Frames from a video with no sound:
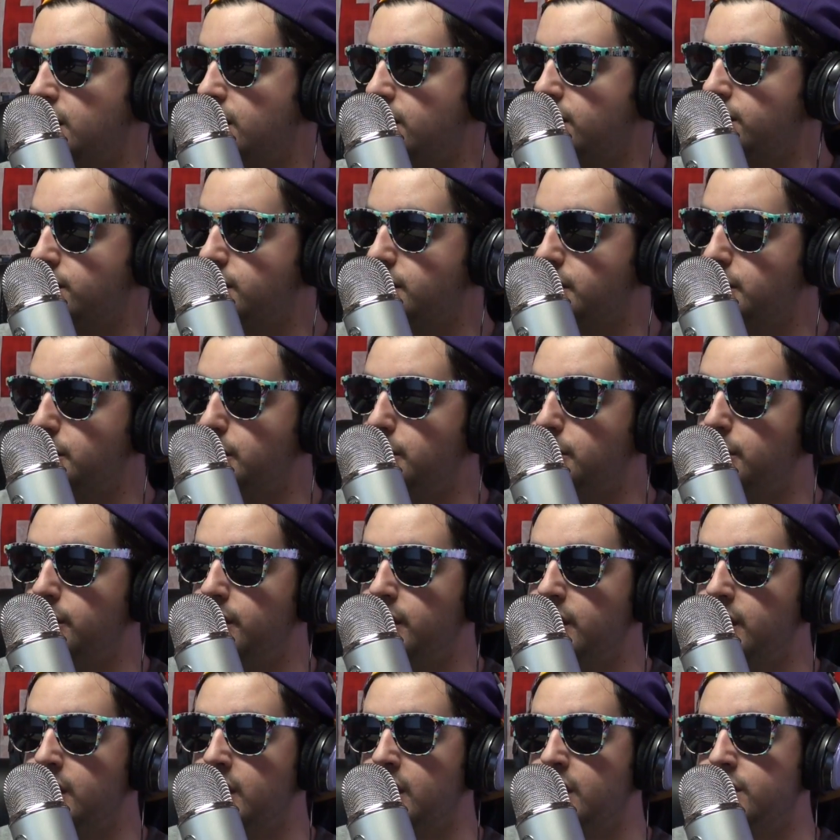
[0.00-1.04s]
So we were
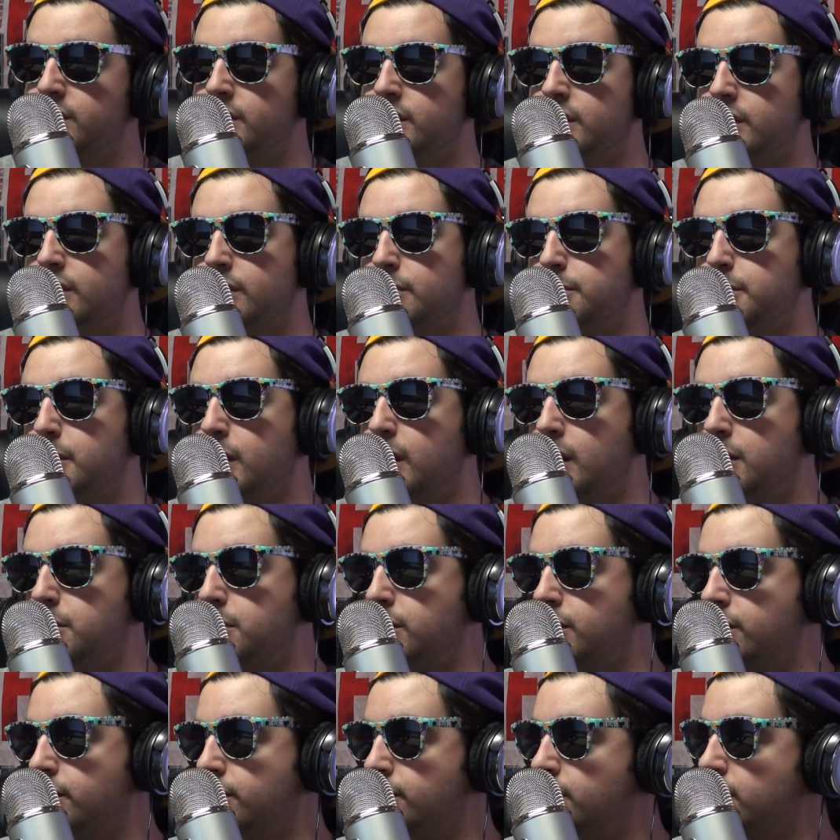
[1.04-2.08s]
there till probably
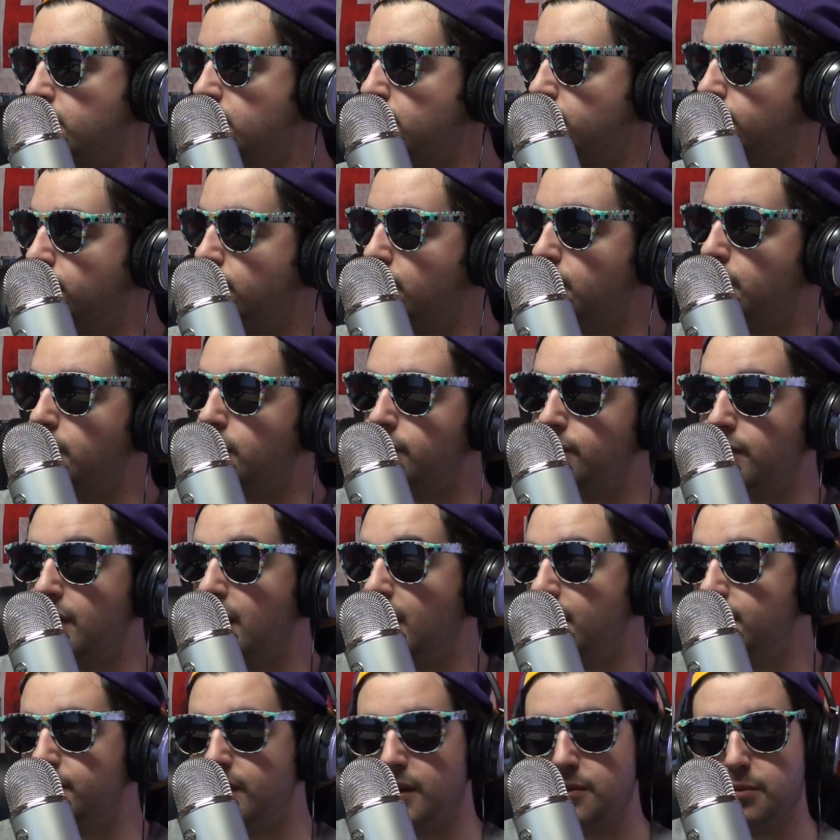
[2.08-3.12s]
3 or 4 or
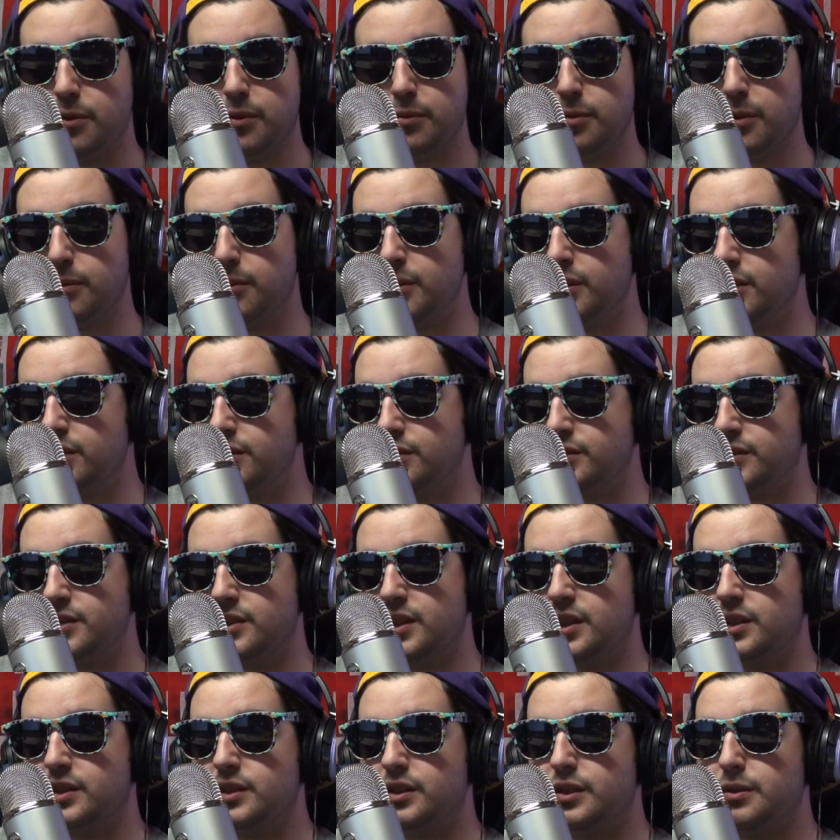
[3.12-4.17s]
5. I think we were probably there till
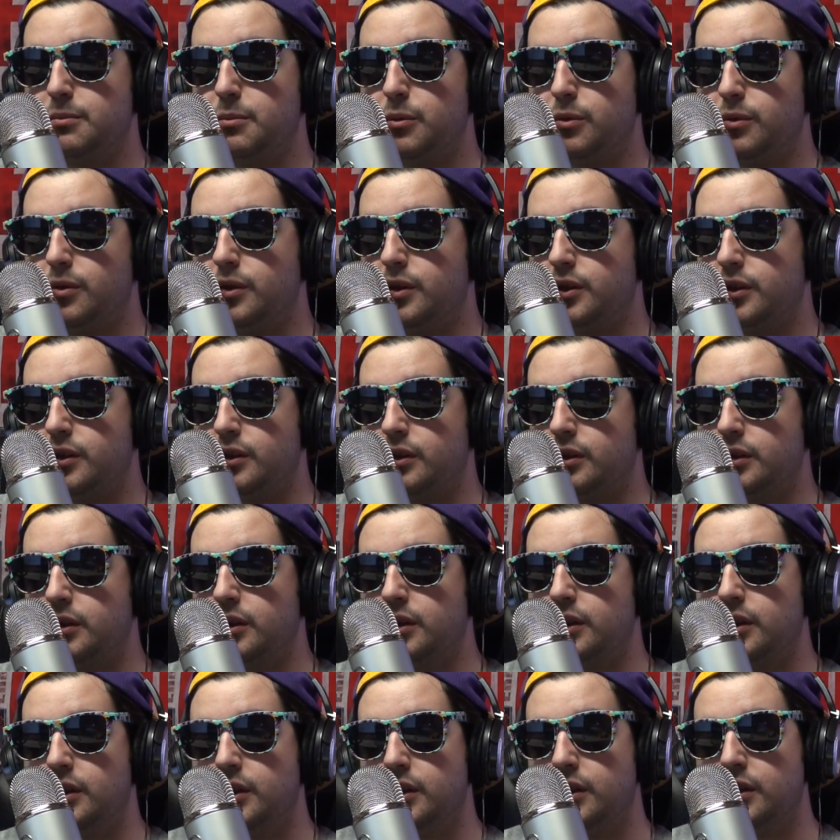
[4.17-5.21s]
6 in the morning.
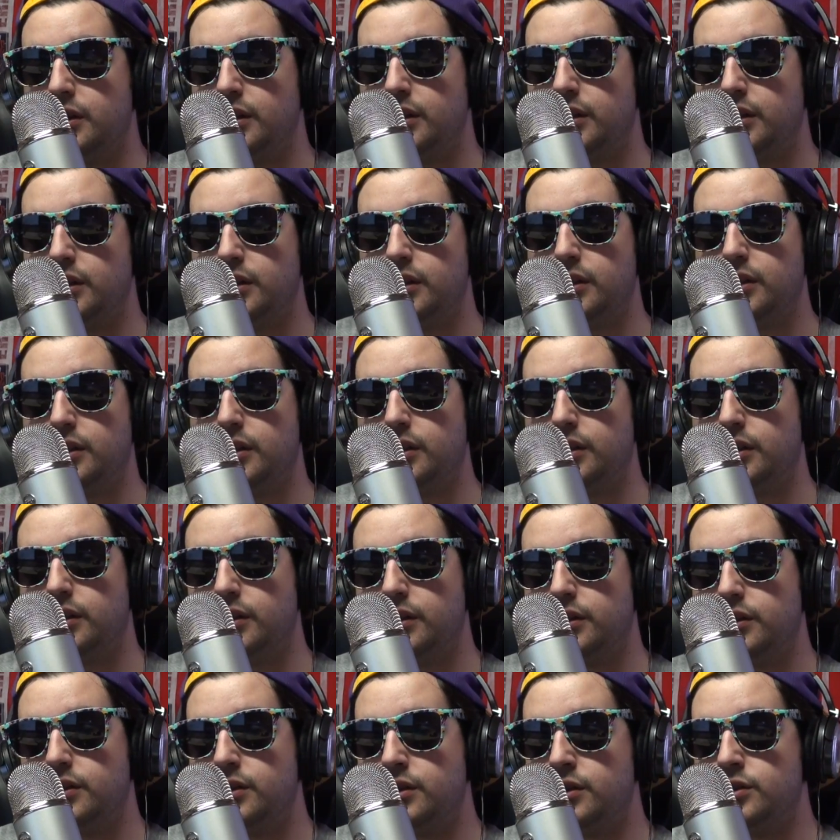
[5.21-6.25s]

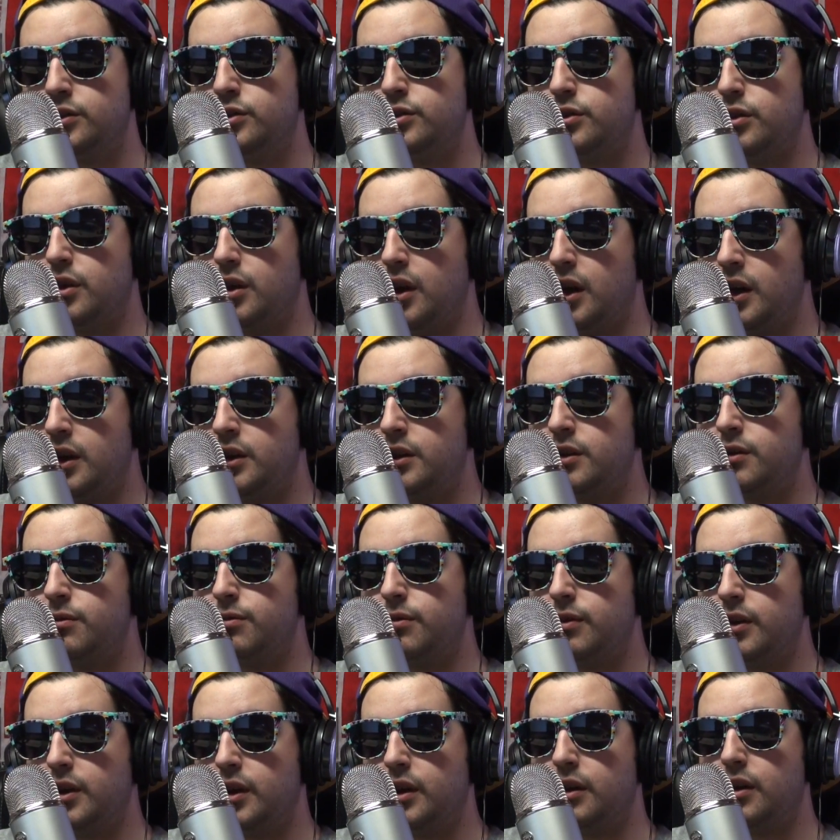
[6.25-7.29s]
Just trying to
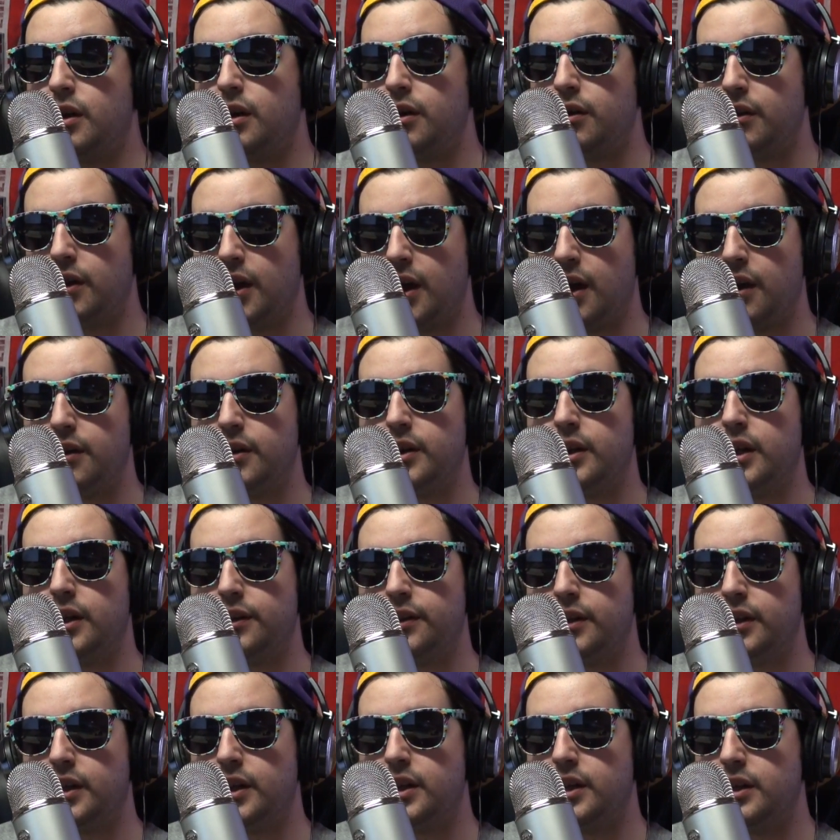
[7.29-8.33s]
figure out how to get the
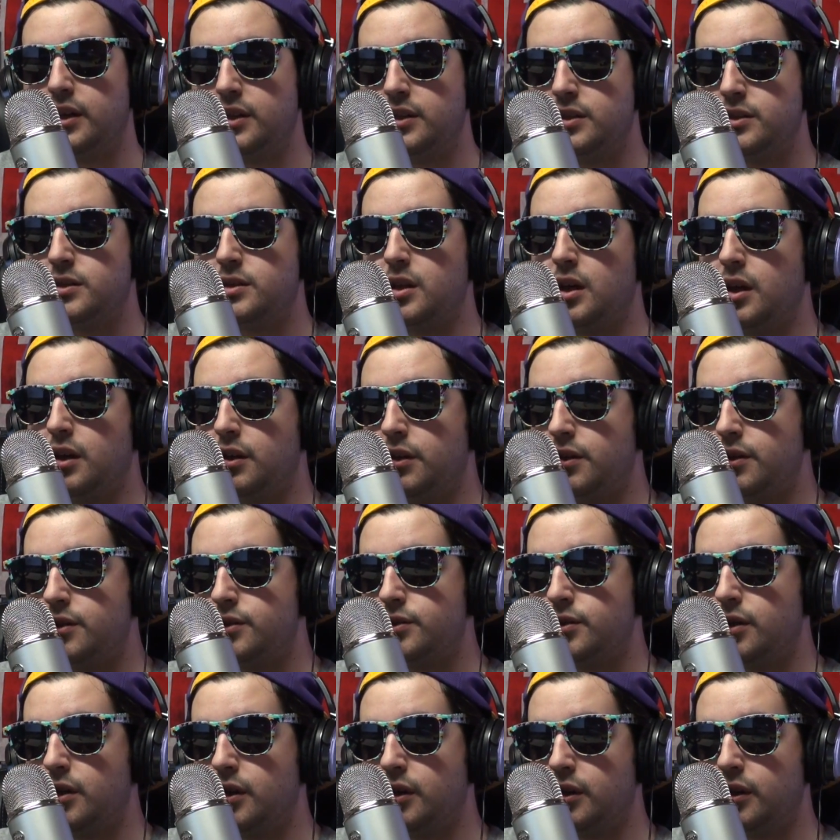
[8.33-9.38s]
keys out of the
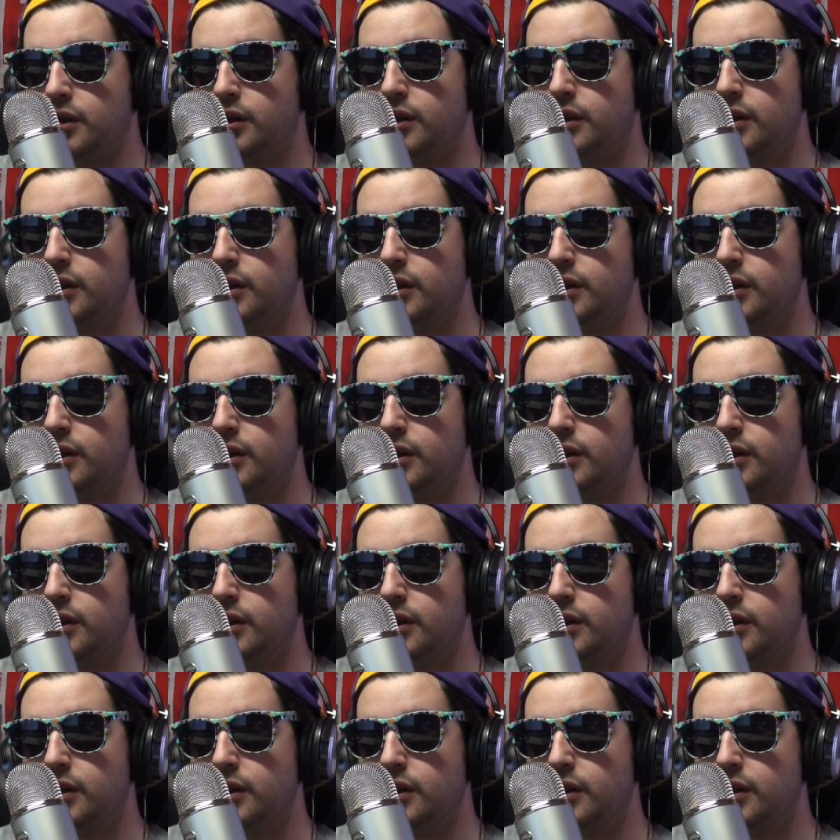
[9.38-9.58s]
trunk.